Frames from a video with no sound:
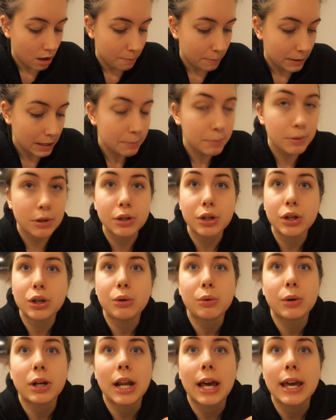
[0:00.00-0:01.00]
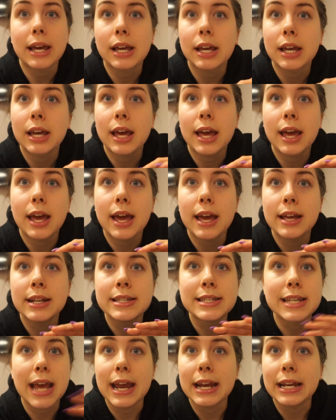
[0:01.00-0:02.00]
people who are, like,
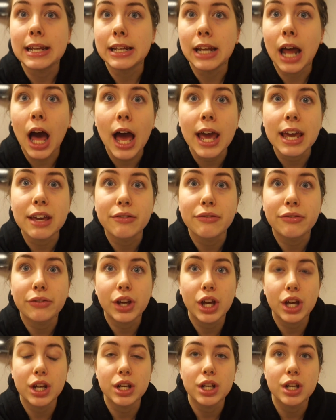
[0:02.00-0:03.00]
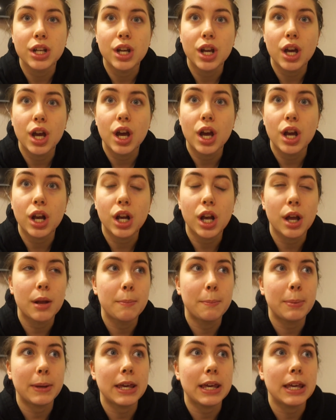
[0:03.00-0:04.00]
in daily life
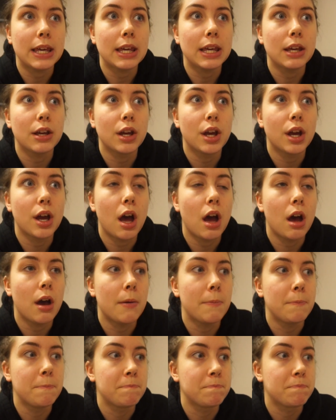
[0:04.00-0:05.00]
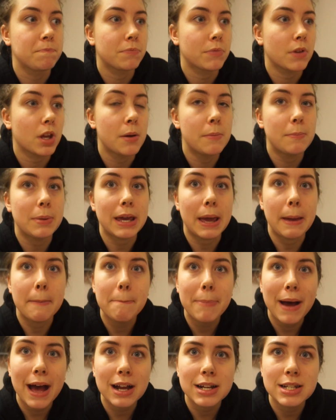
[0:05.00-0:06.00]
can be
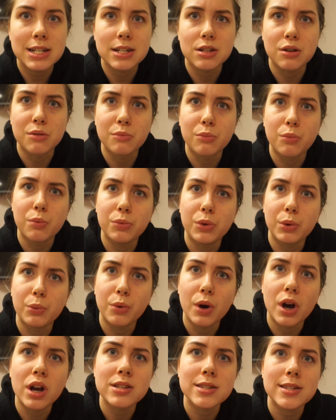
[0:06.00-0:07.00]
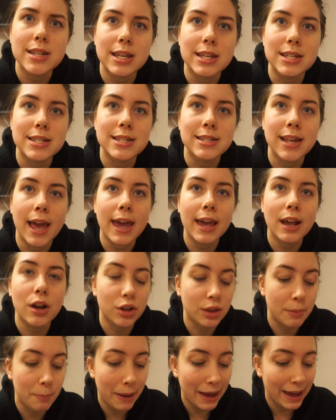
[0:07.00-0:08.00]
impacted on the words that he's saying
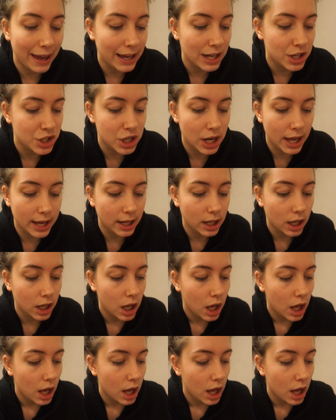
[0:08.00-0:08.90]
on the page. Like,